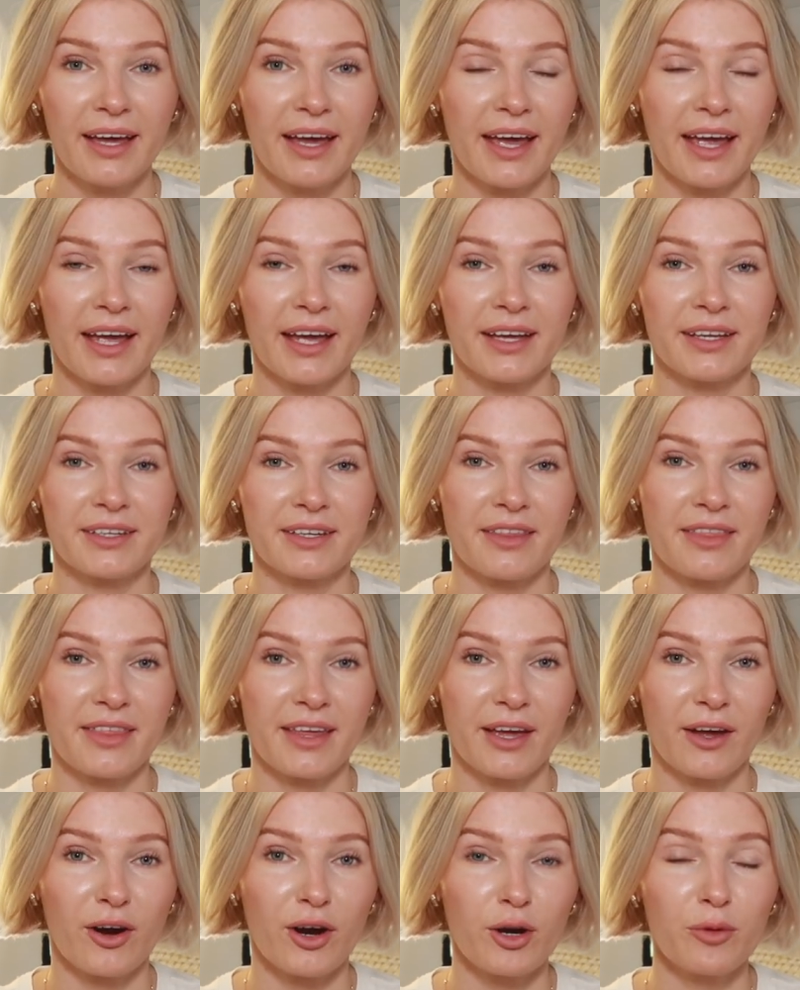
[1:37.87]
And
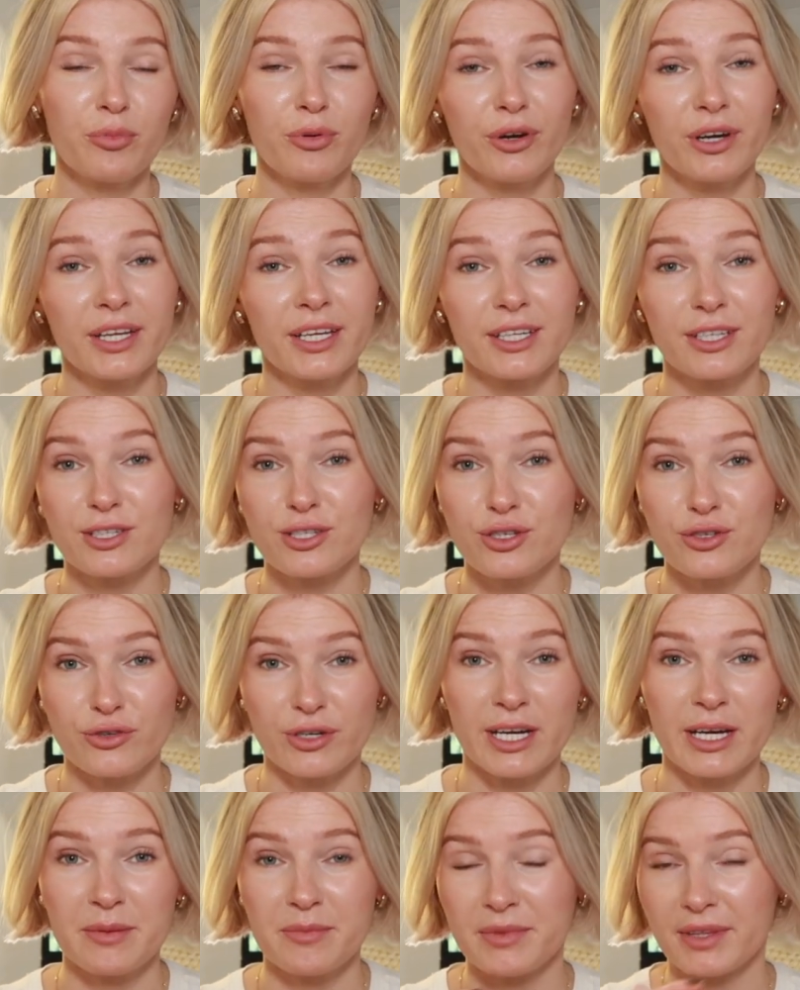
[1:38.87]
they are pretty
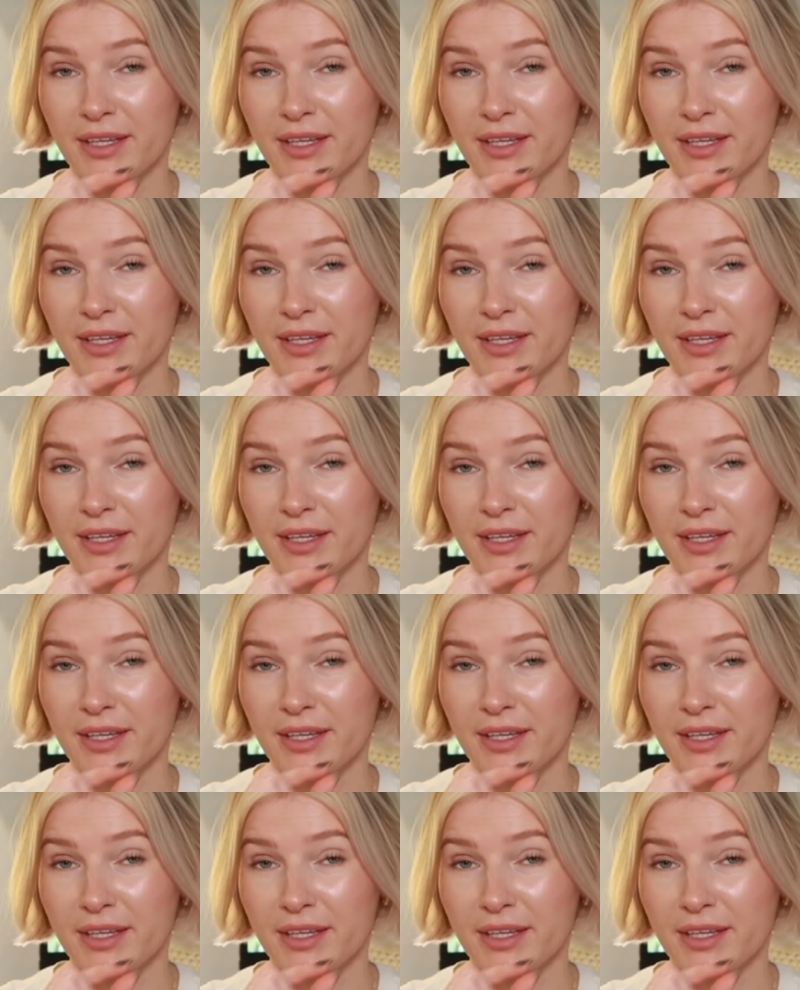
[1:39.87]
extreme.